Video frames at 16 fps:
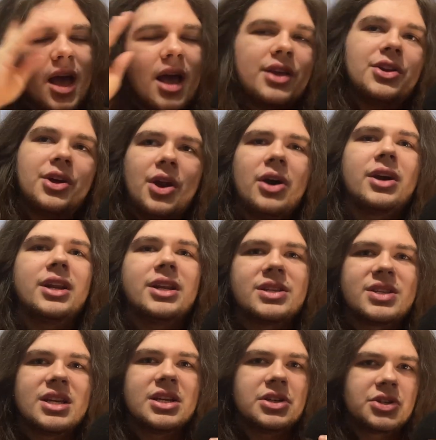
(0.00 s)
you're not going to
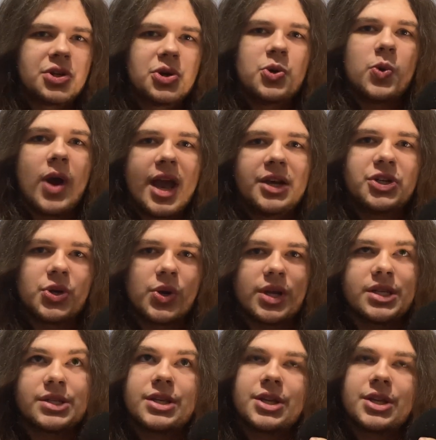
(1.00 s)
see 2 entries.